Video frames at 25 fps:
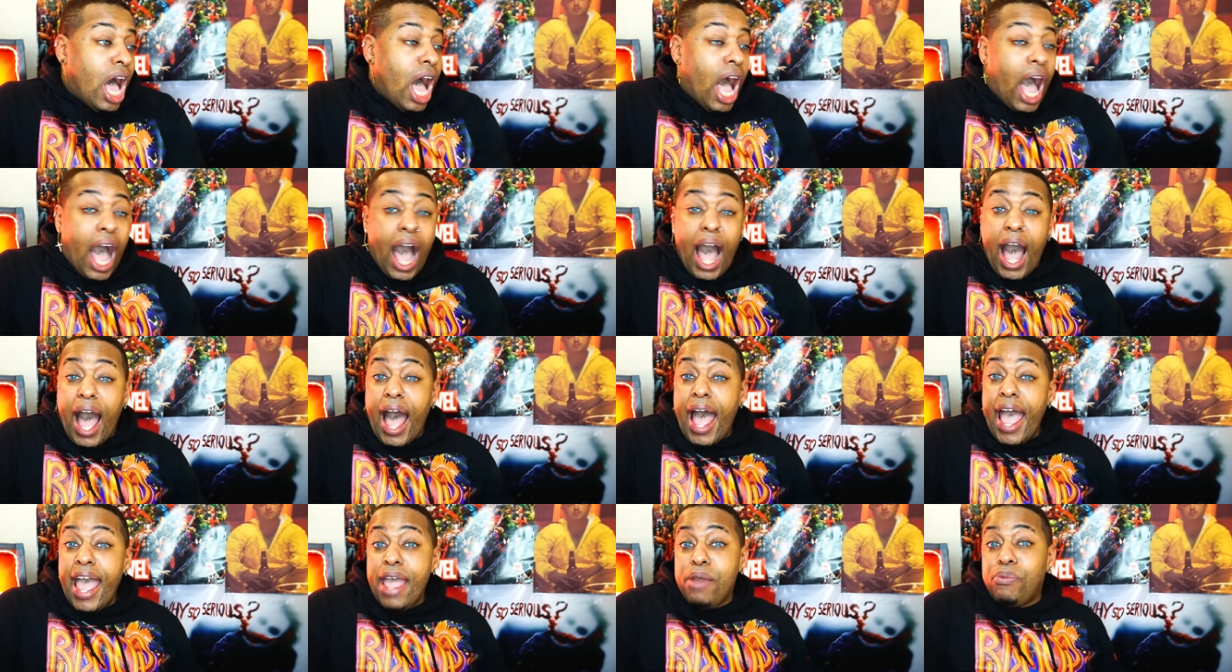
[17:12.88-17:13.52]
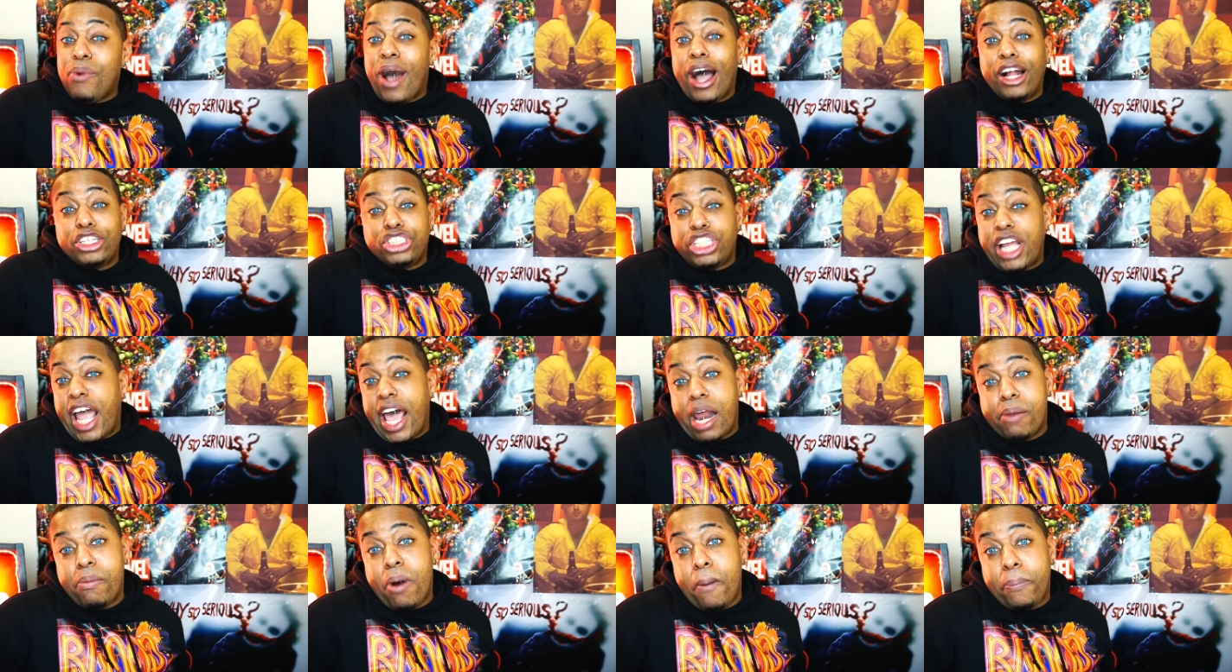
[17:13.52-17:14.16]
I watch
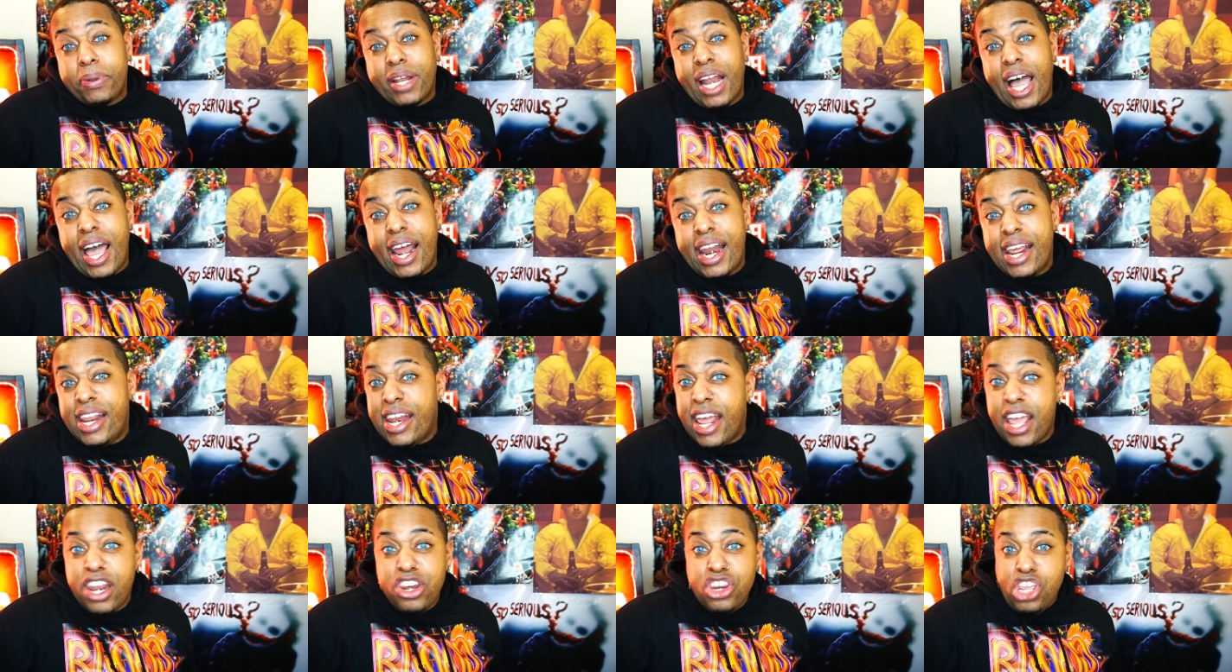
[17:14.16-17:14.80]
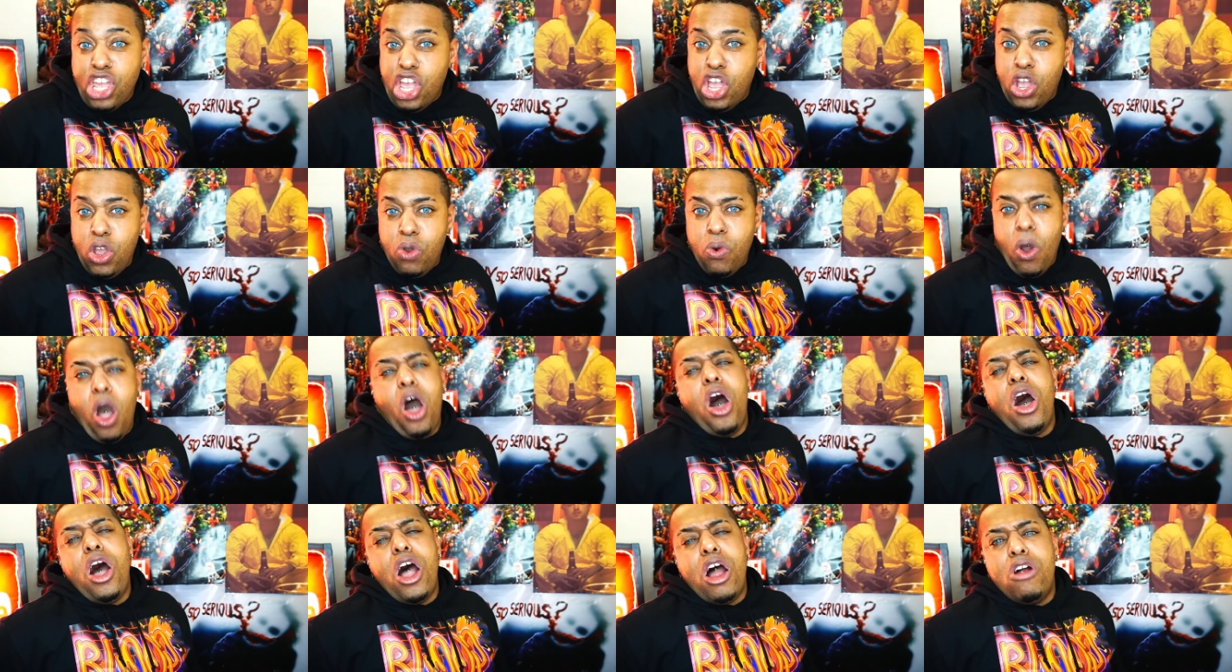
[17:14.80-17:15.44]
Animal Planet and you
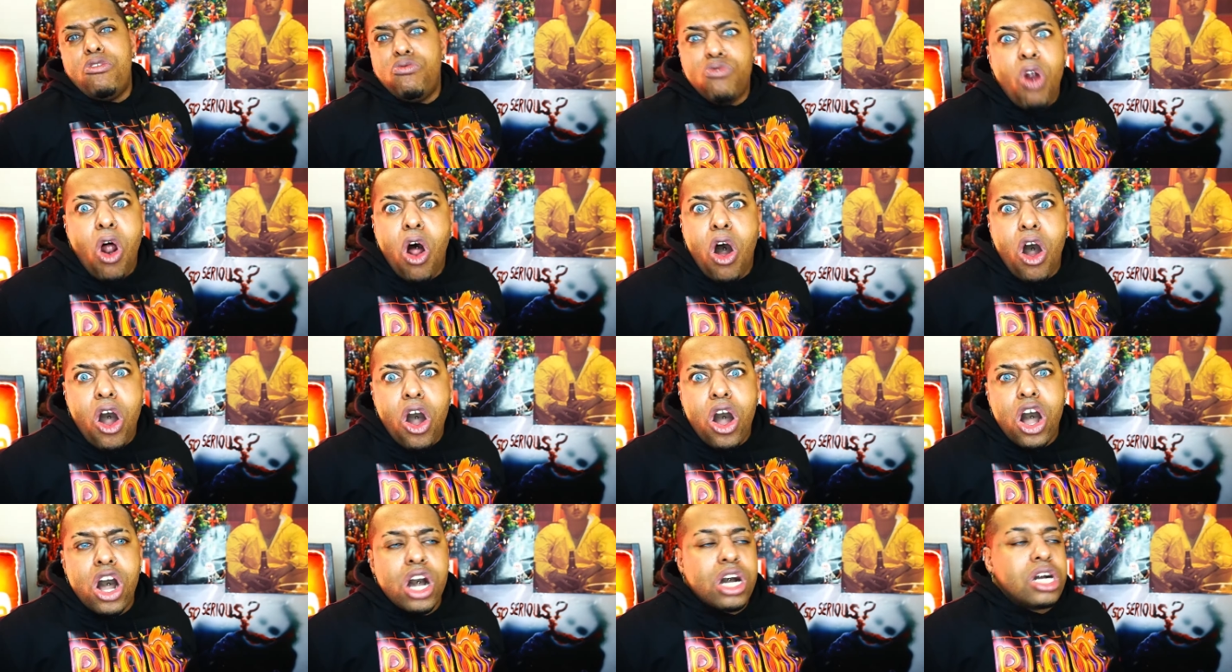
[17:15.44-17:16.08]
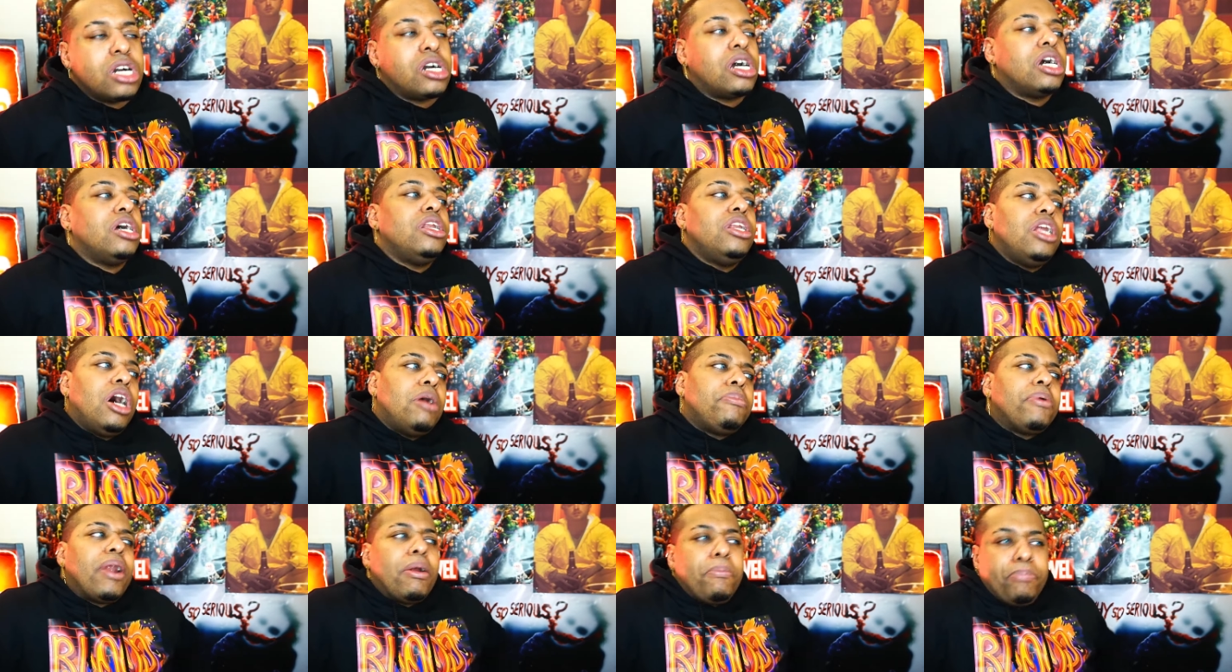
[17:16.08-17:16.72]
are wrong.
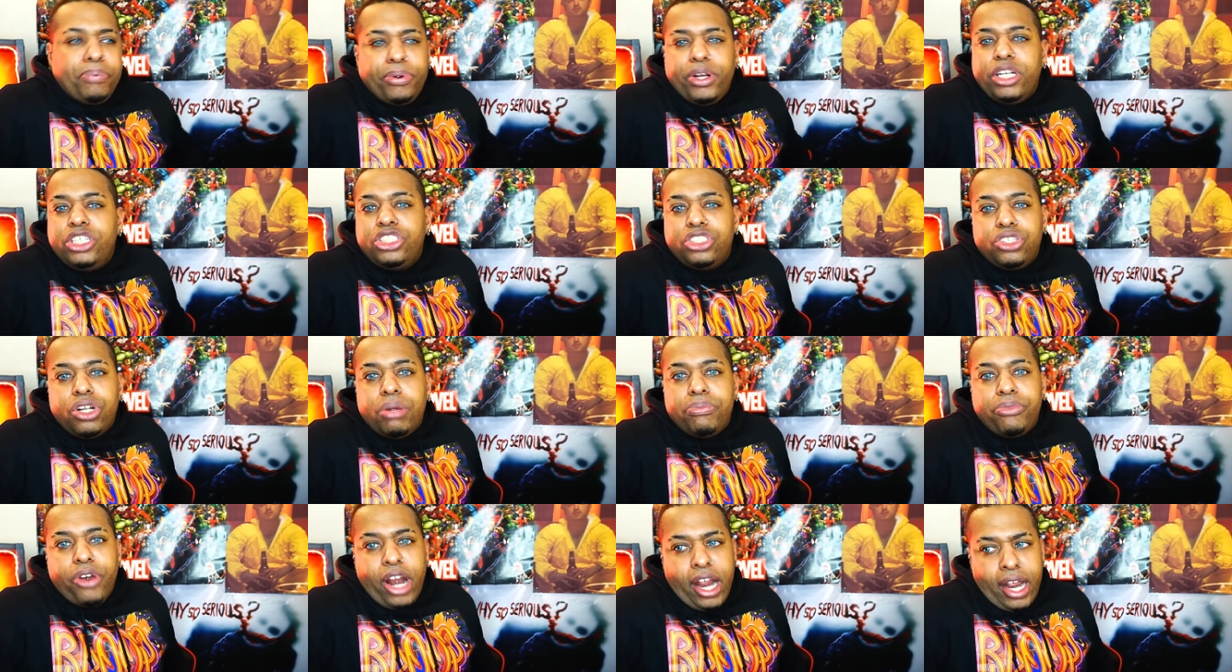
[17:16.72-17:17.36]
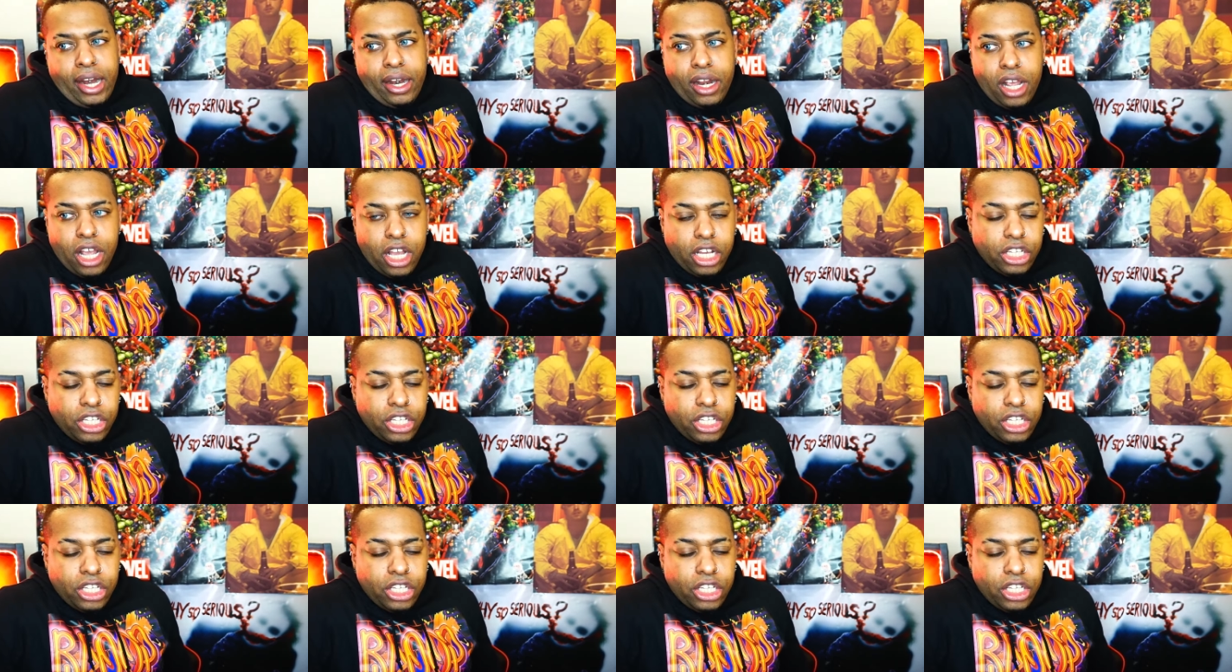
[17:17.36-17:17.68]
No, but I'm pretty sure I'm right.